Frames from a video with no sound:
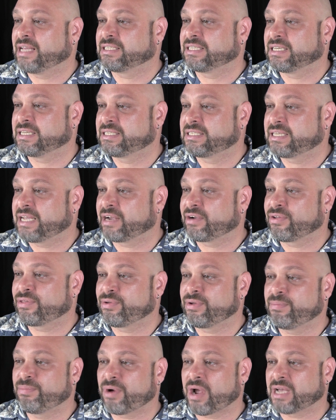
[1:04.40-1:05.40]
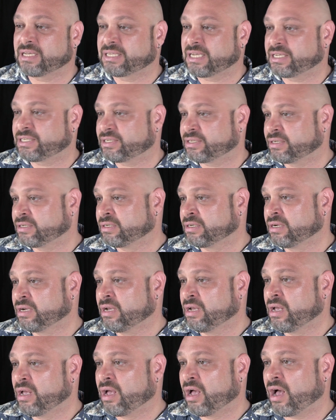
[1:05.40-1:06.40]
has a Tegra 3 processor,
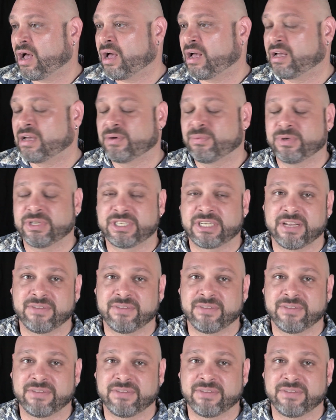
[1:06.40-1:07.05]
which